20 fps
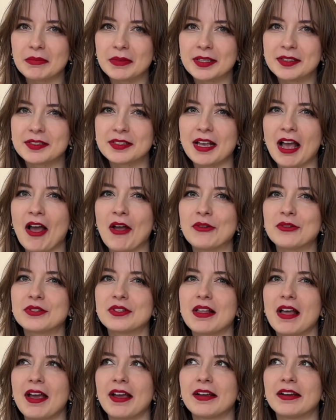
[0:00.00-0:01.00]
it sounds
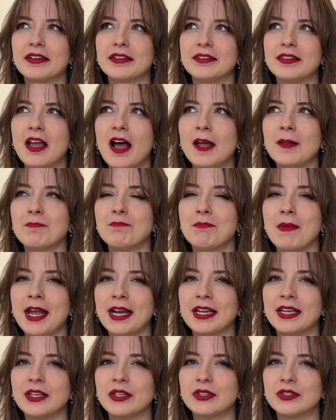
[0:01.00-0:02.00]
like not
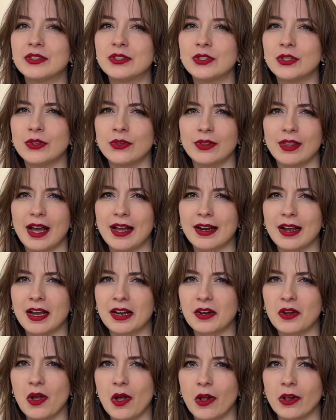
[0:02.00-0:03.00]
many could do that
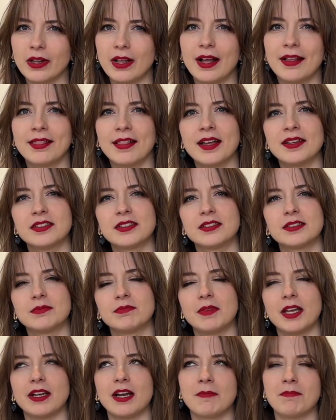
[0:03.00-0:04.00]
at all,
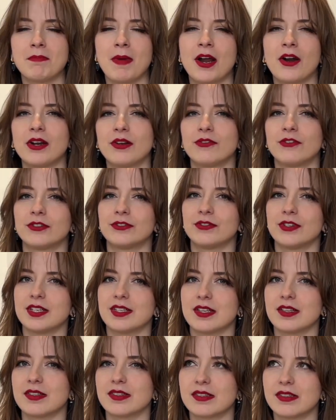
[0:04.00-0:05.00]
unless they got married for
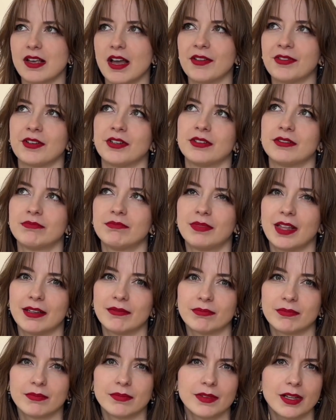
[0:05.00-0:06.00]
reasons other
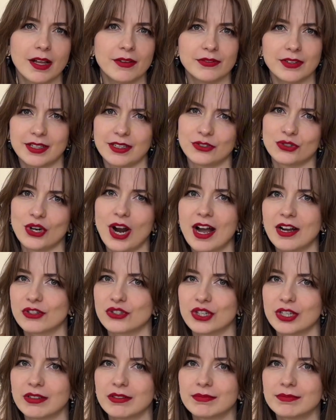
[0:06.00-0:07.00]
than love and
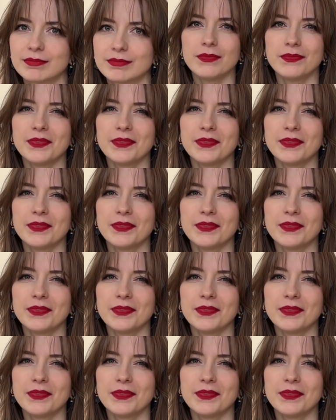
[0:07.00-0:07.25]
attraction.